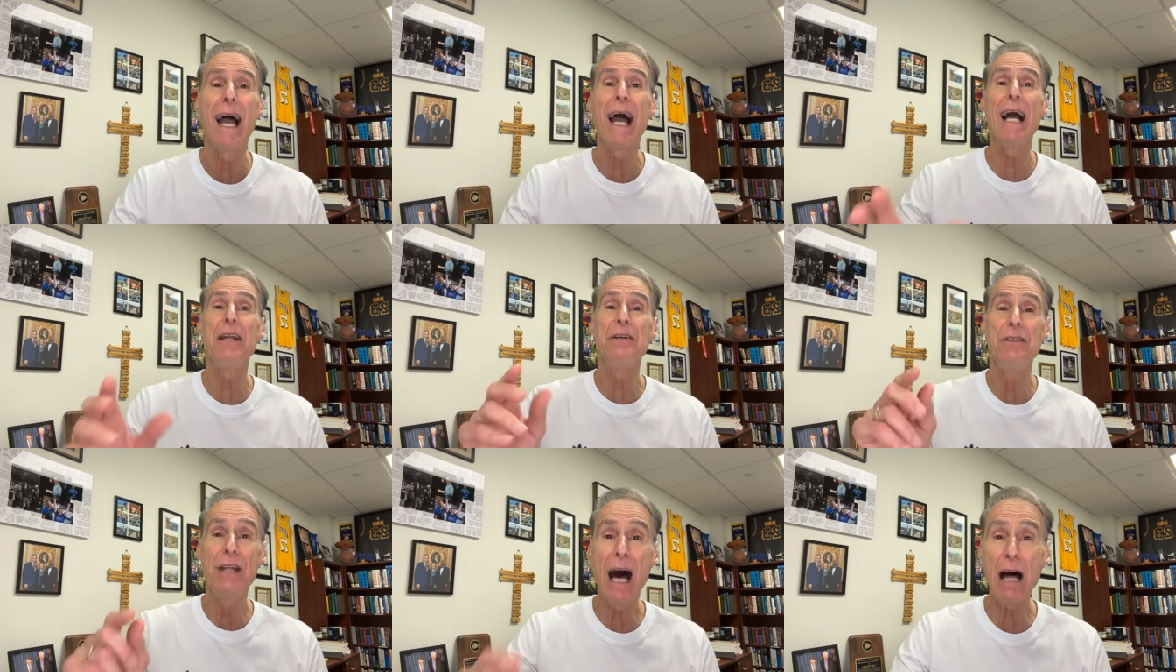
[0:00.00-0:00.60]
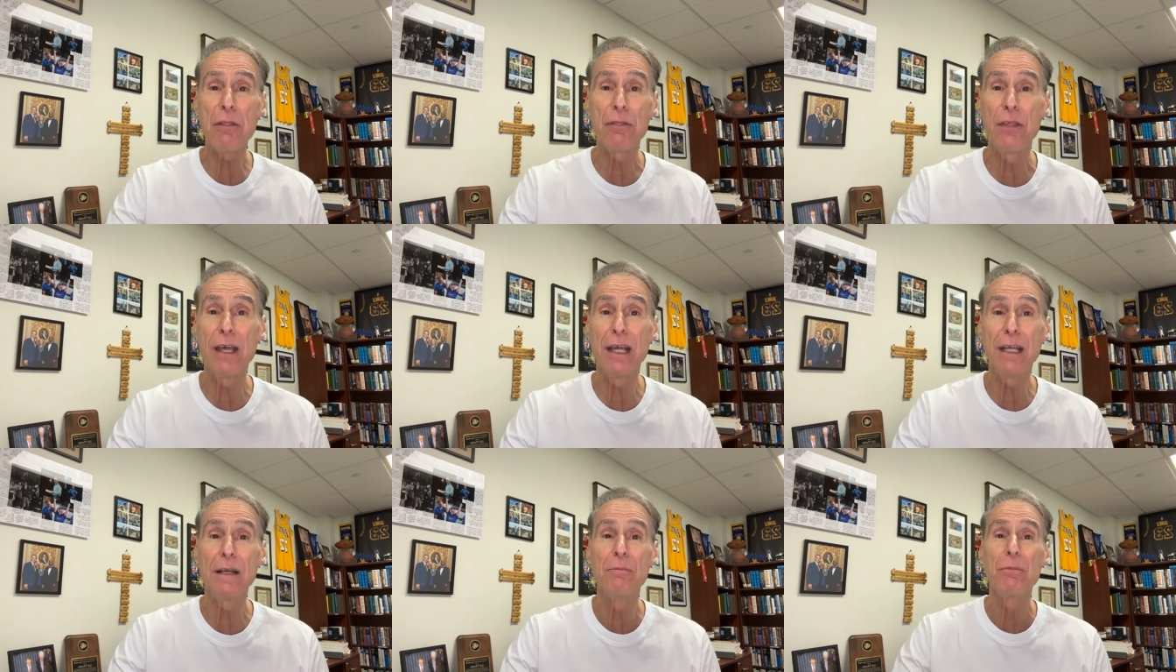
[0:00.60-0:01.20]
and
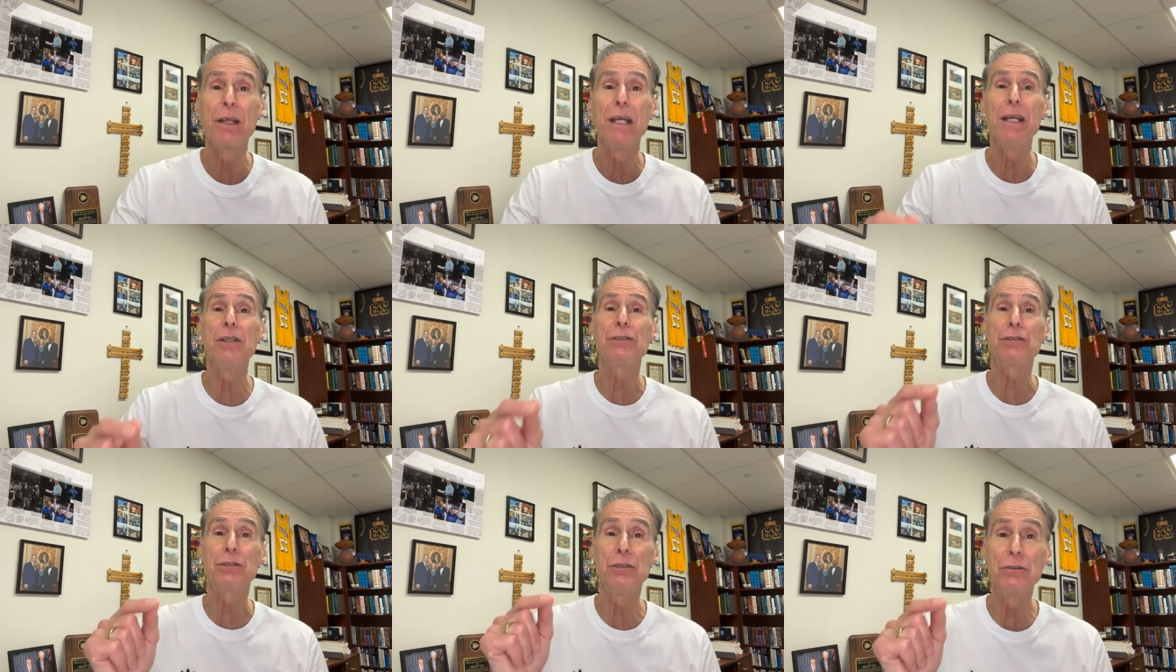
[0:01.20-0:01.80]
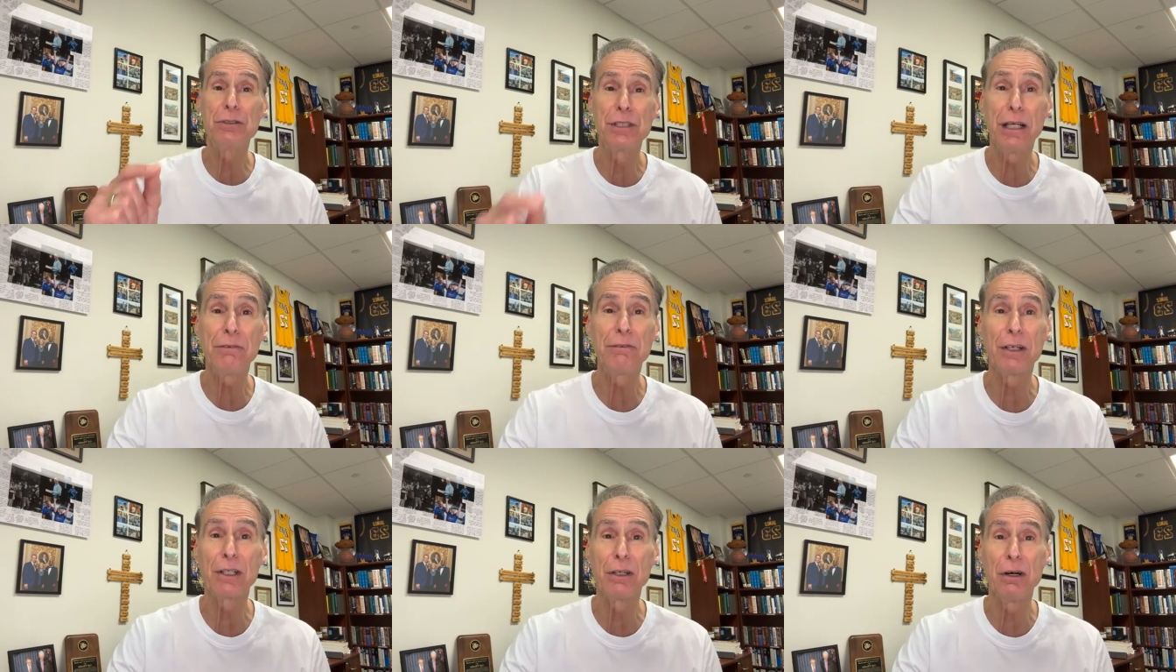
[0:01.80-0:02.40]
nothing is too
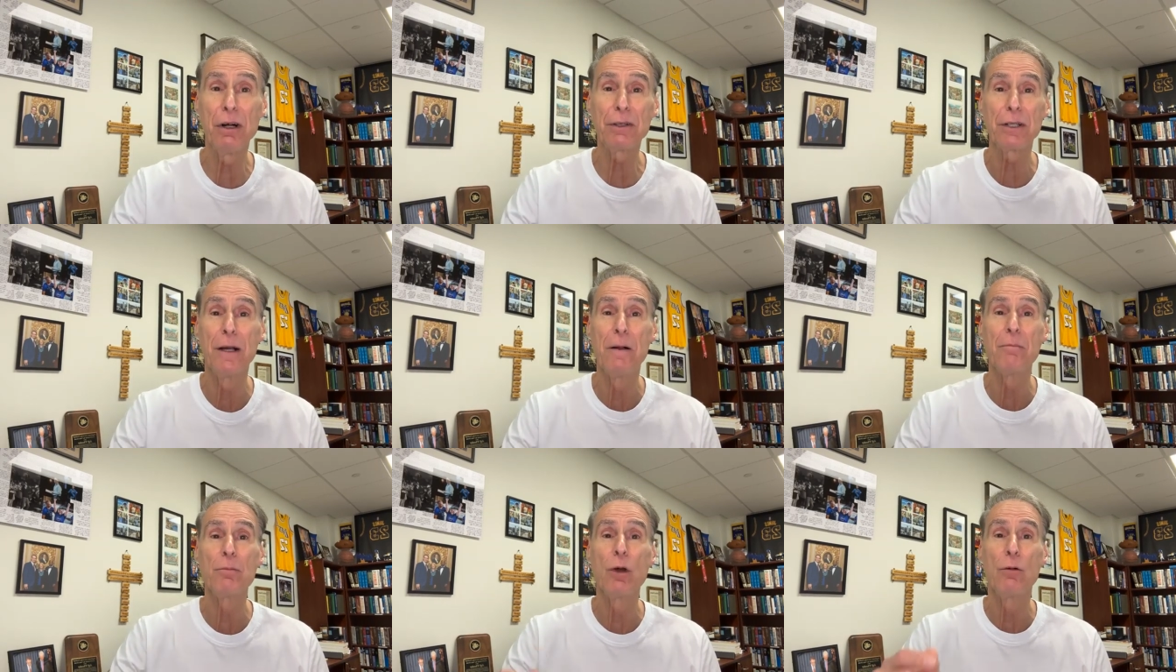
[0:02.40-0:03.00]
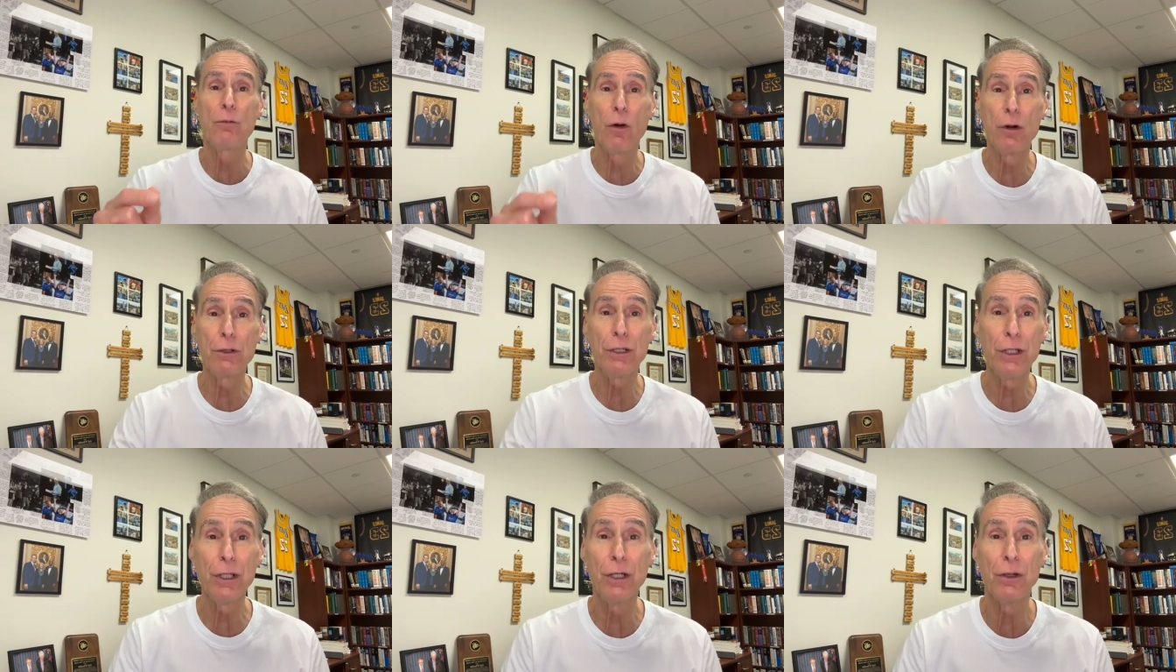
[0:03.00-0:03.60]
difficult for
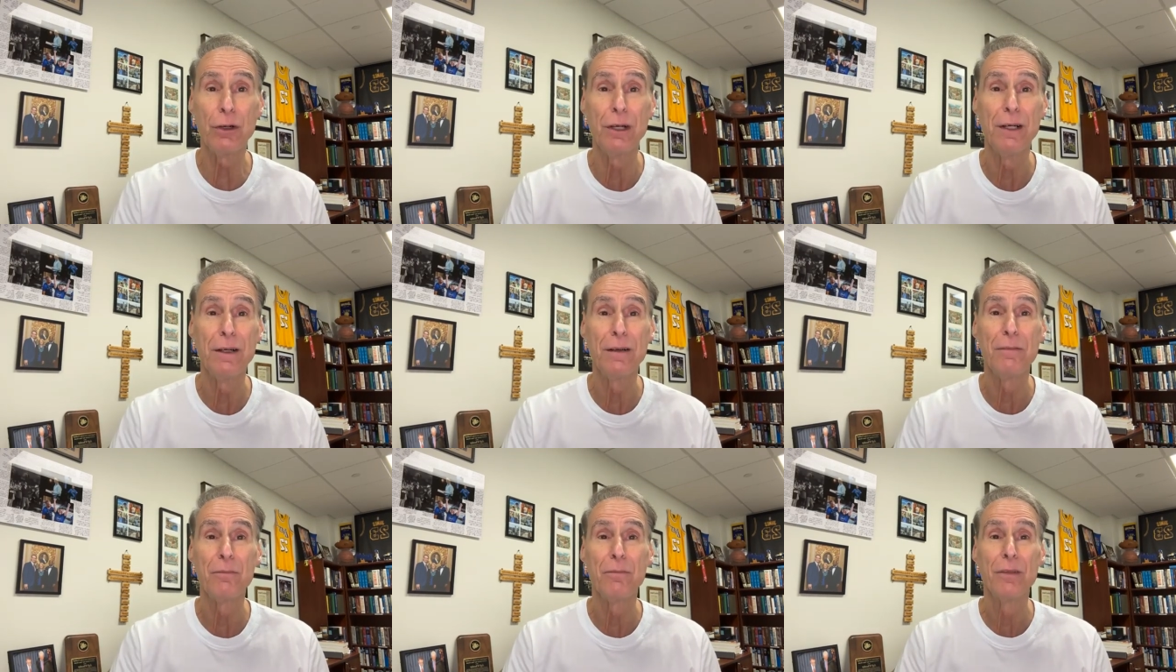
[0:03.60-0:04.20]
you.